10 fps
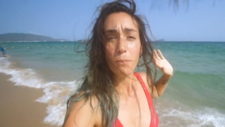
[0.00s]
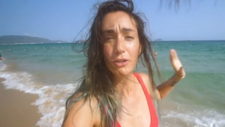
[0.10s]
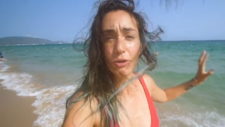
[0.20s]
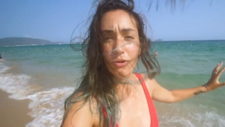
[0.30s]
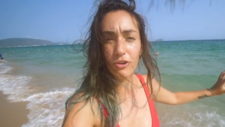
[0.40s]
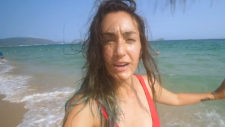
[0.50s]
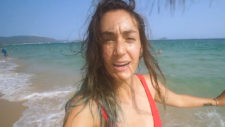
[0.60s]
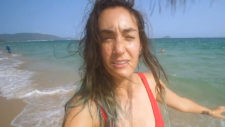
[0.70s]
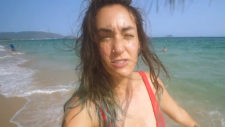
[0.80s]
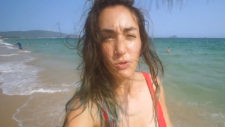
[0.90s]

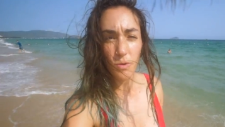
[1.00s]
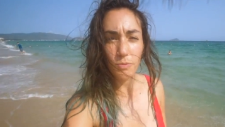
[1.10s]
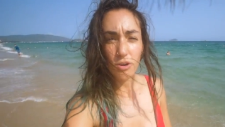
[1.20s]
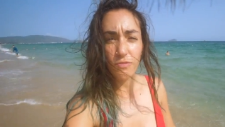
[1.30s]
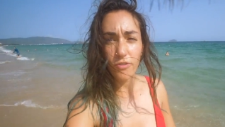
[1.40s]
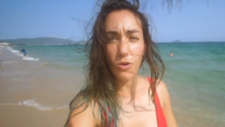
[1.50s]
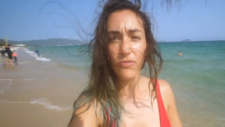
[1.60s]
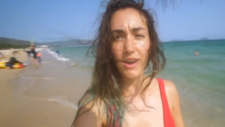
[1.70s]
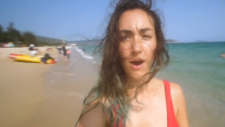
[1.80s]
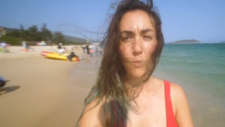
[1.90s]
blue-green, super beautiful.
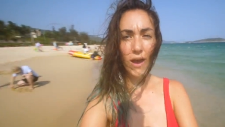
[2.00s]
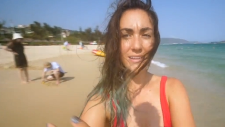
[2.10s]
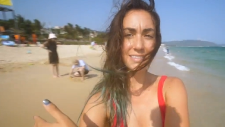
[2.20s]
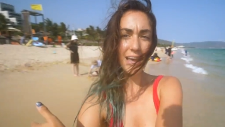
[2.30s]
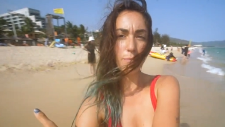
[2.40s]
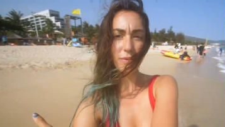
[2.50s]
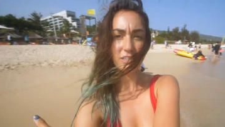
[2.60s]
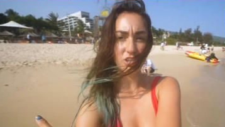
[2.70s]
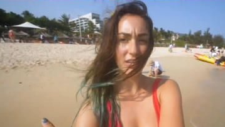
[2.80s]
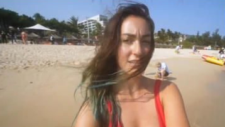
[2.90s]
We've got white sand
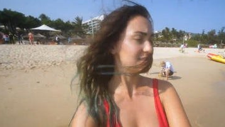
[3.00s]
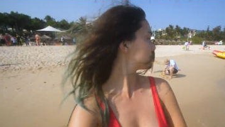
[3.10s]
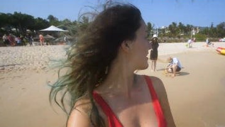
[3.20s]
beaches.